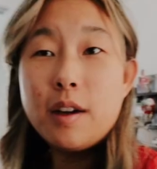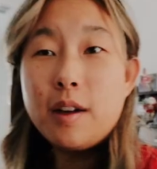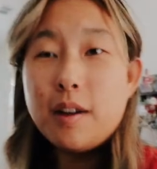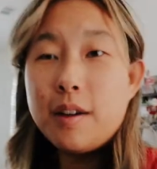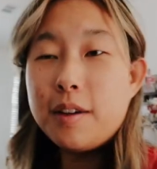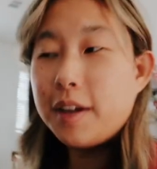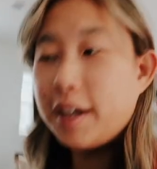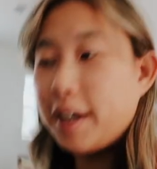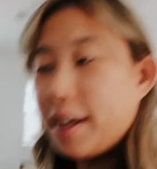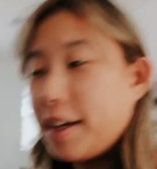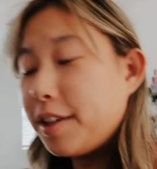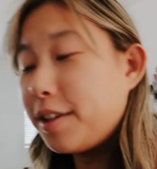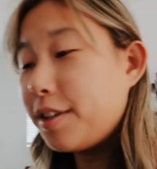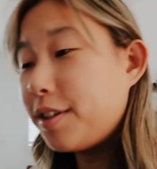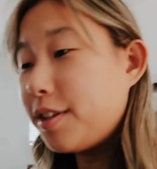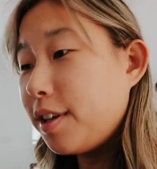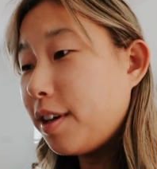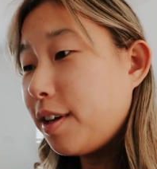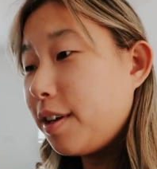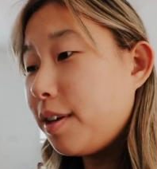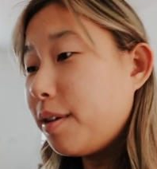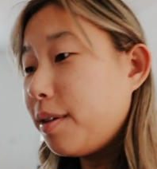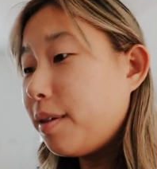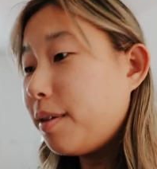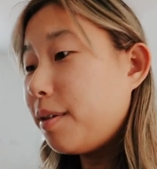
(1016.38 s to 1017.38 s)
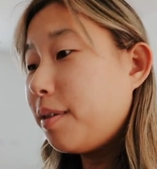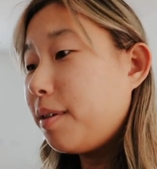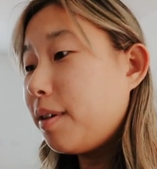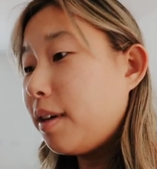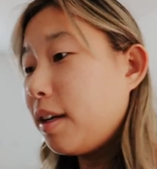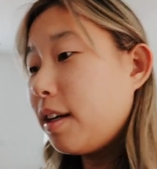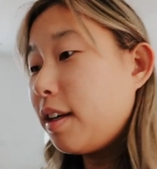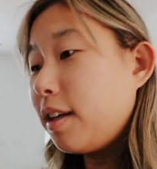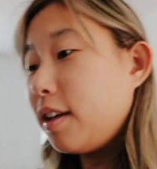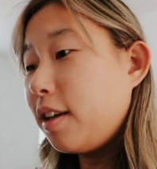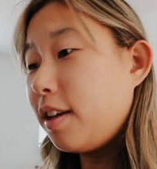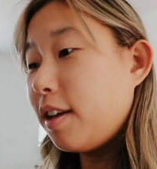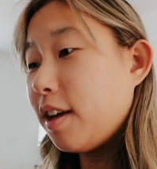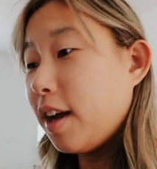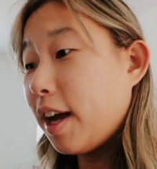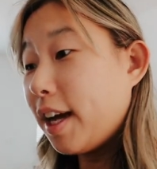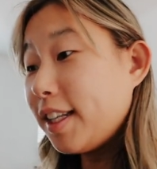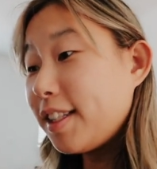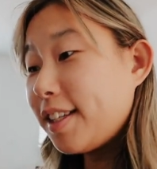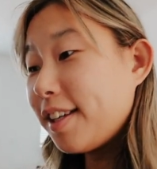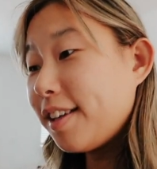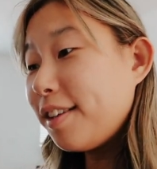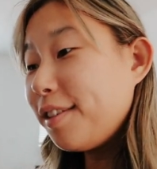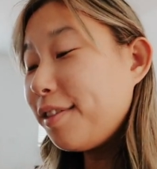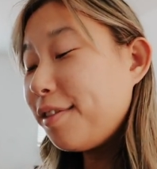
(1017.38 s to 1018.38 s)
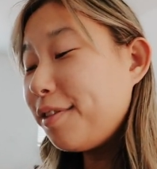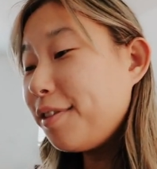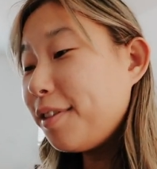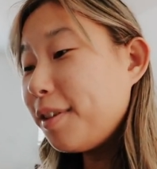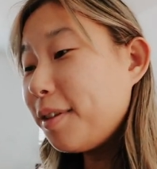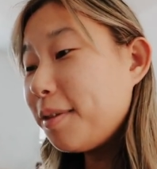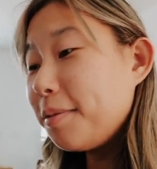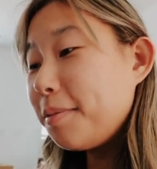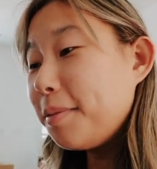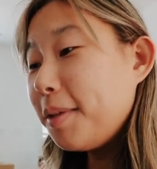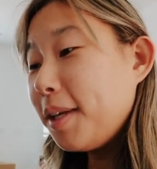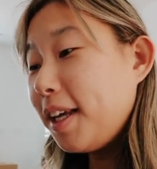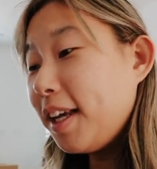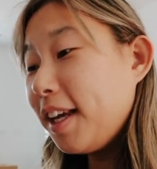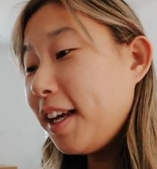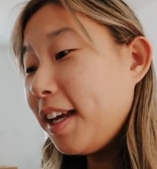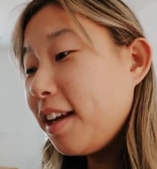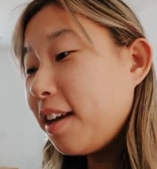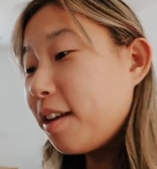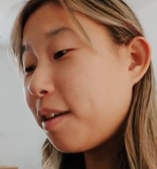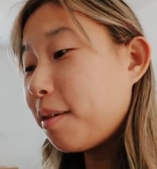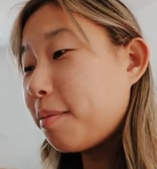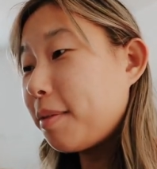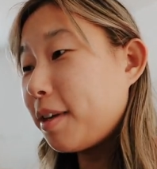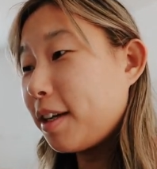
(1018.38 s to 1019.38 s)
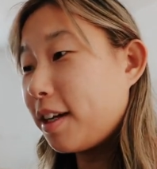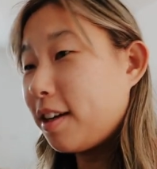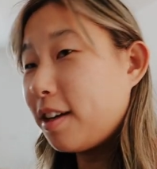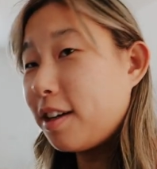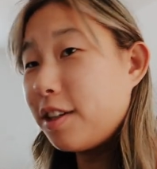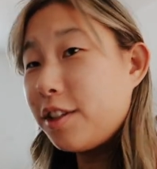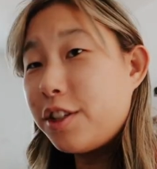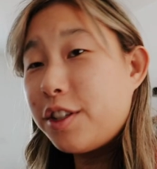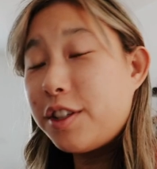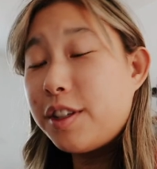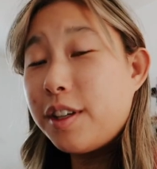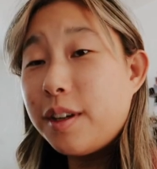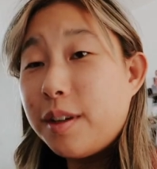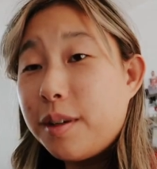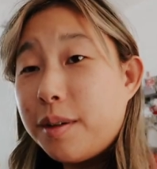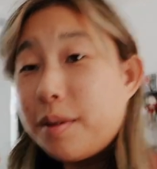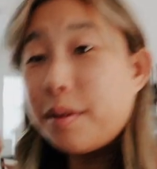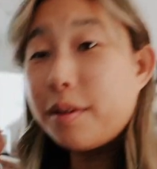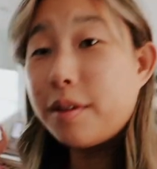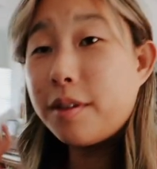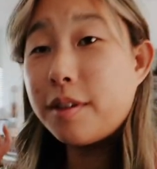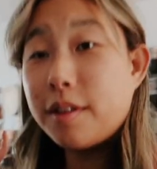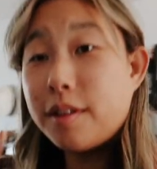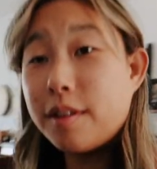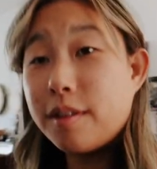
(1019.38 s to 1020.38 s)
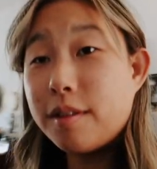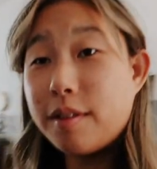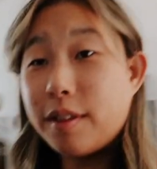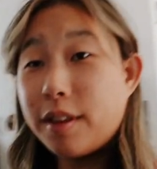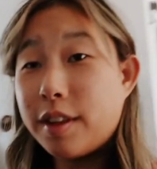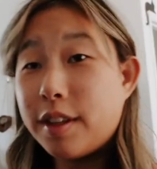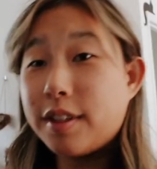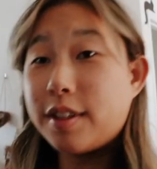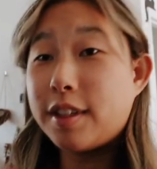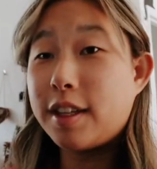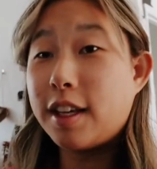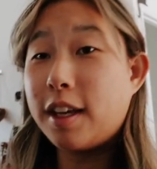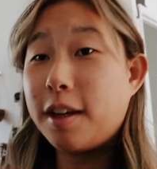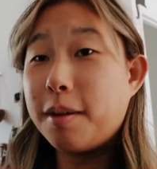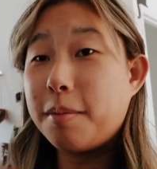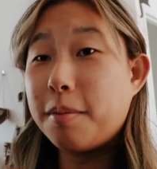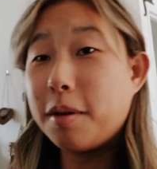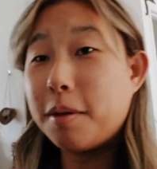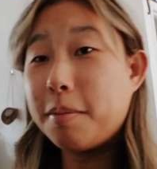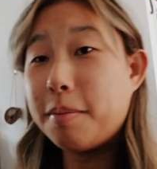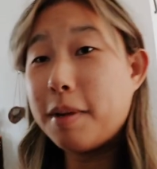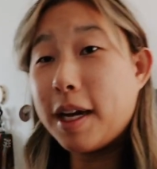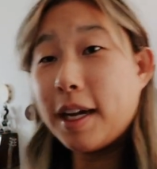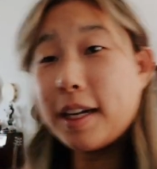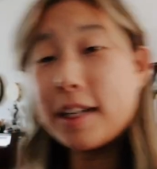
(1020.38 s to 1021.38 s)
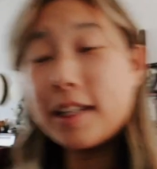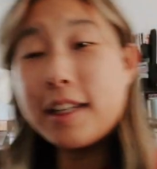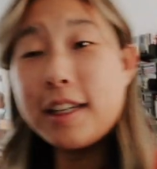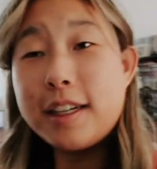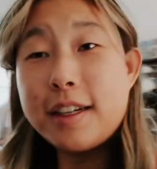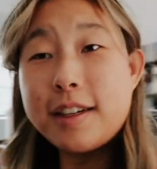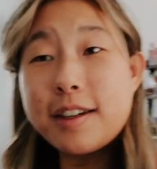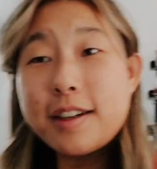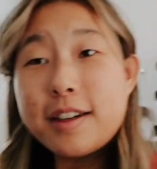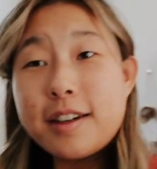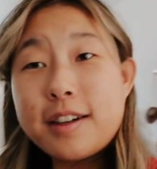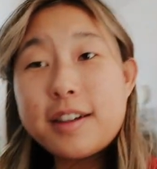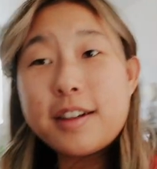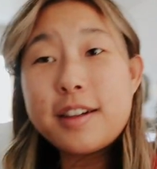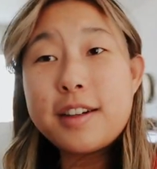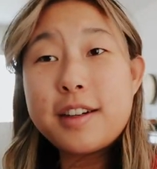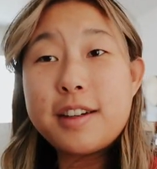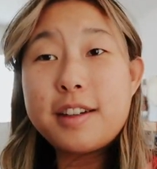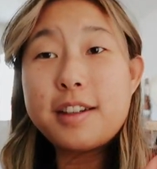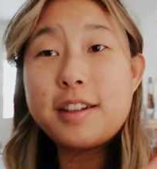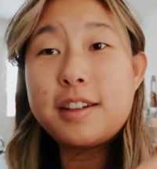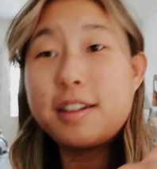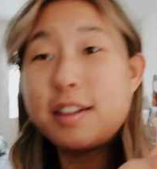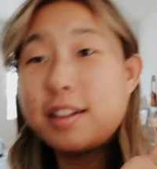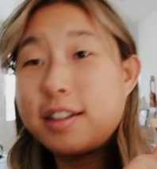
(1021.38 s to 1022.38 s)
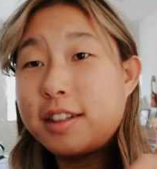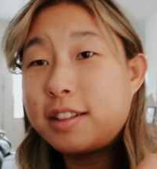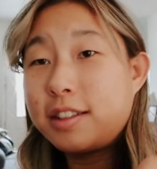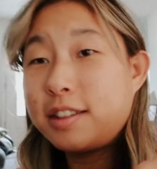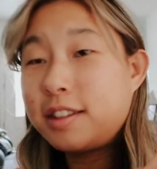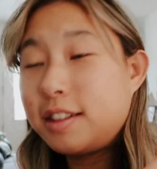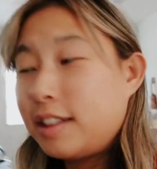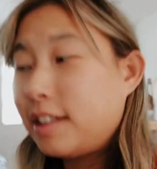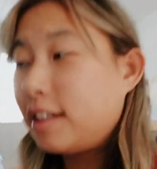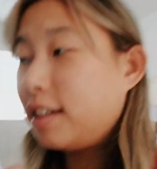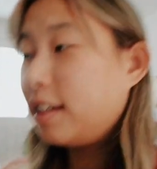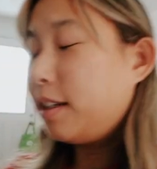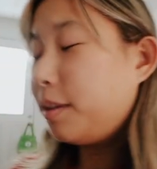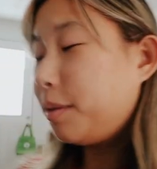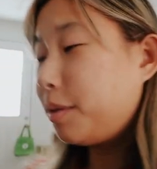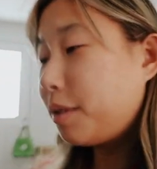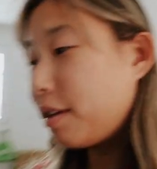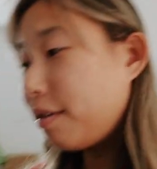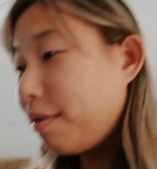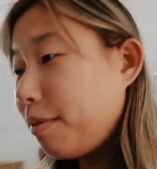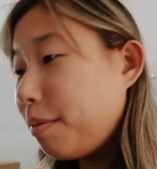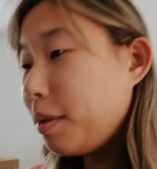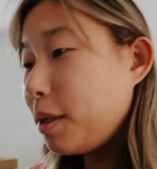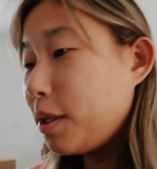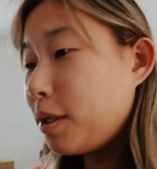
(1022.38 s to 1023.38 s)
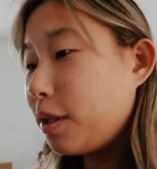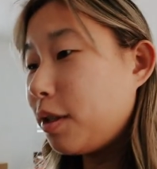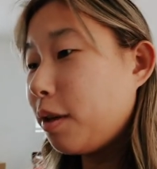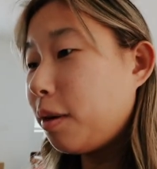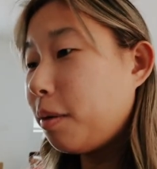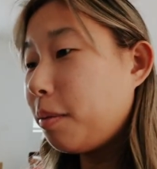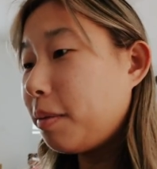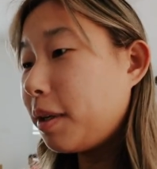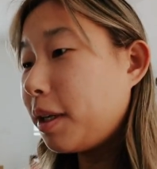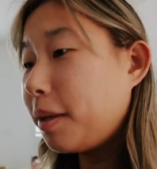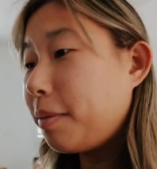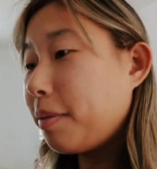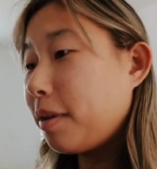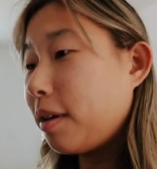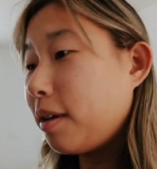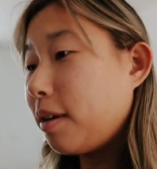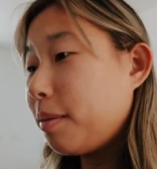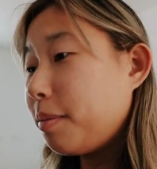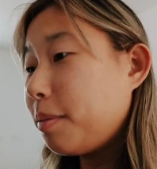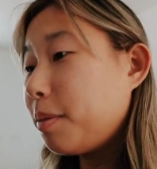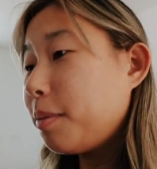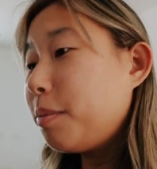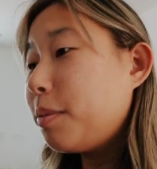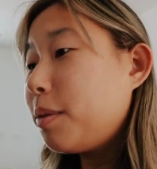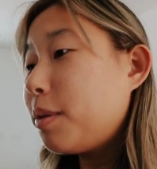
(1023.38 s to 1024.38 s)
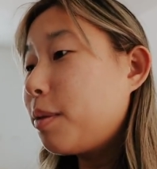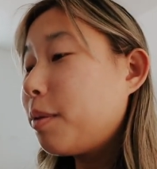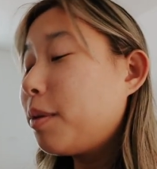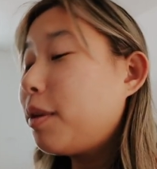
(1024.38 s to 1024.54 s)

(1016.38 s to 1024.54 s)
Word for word: Okay, so got done filming. Oh my gosh, so this camera back here, it was giving me so many problems.